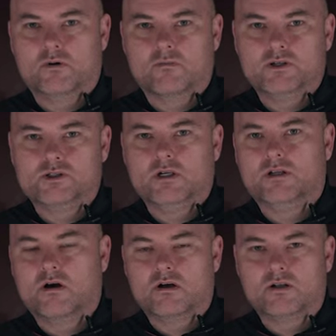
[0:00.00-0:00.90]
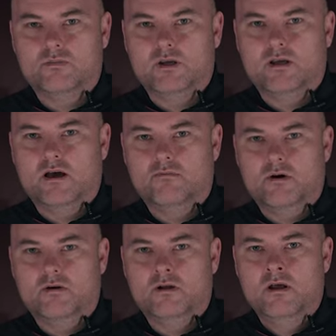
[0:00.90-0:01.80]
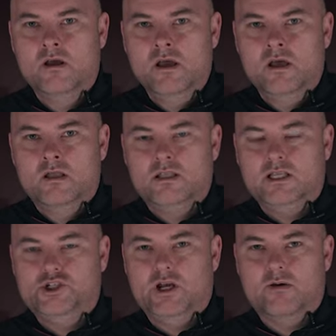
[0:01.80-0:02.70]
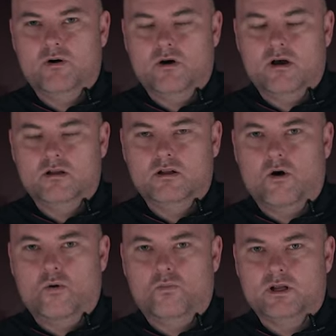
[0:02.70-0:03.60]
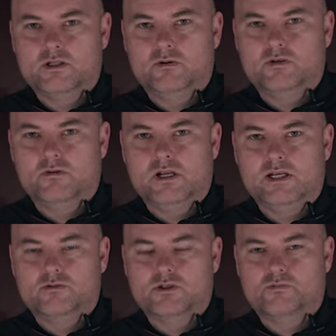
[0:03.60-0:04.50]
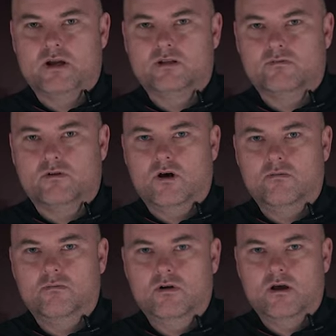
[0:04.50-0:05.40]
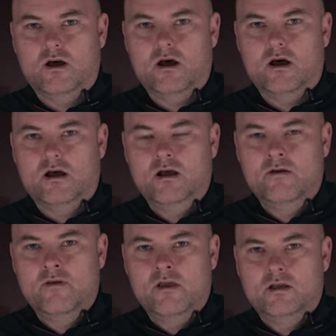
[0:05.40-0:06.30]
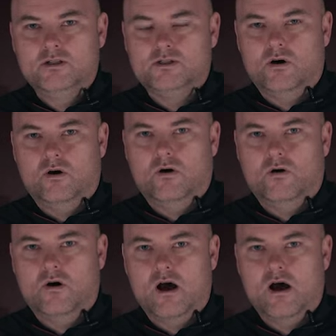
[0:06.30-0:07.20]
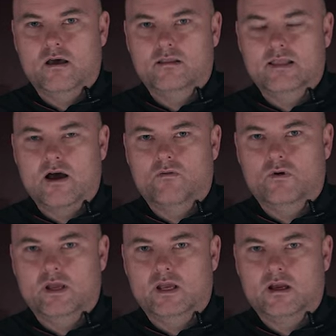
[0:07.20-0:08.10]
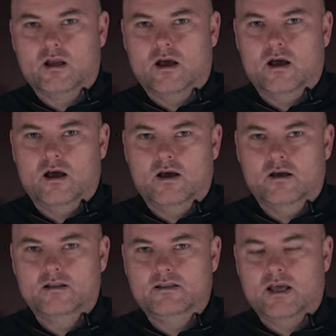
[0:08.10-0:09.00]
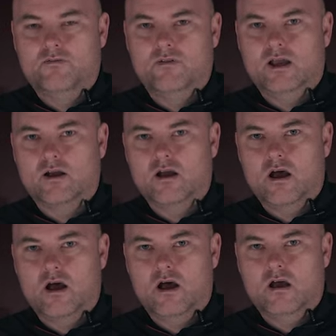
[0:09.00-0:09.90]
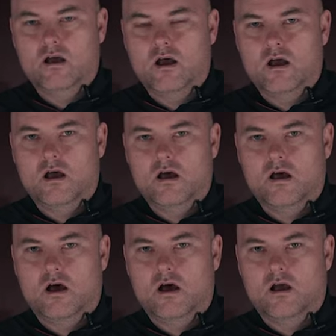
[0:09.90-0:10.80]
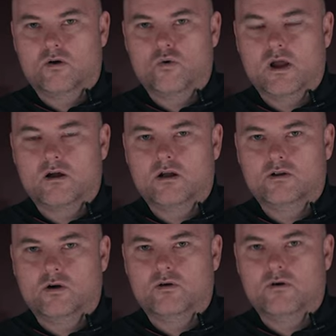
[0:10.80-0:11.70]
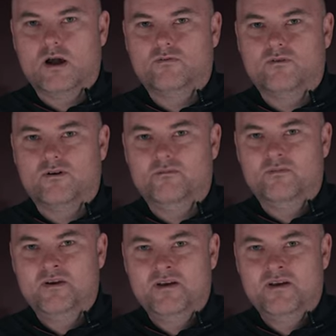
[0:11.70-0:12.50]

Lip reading: permission to talk to me about the GM openings between each respective club. That week, definitely a quick turnaround from